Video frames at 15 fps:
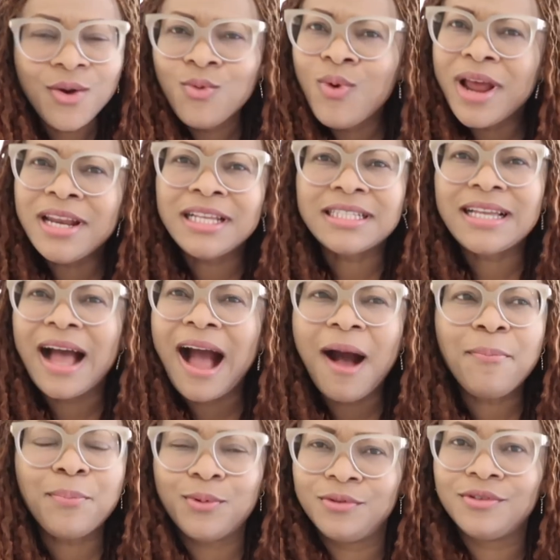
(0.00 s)
when it
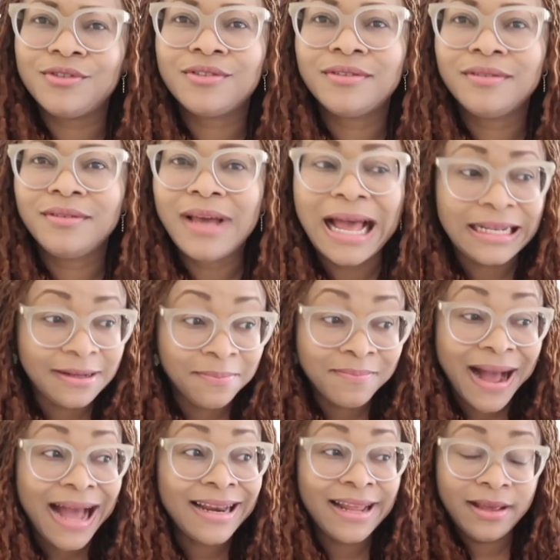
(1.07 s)
happened and the
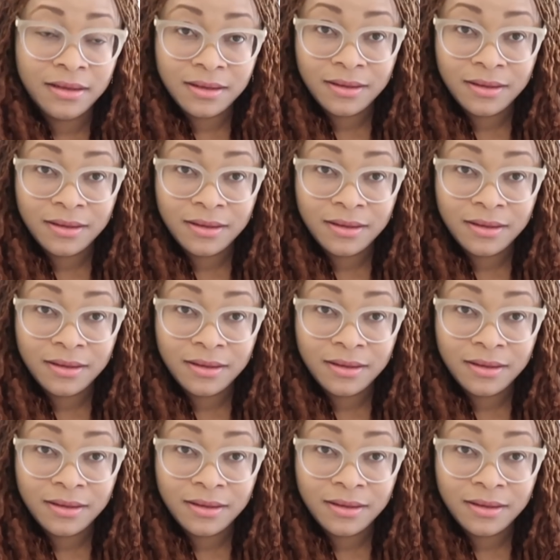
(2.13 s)
man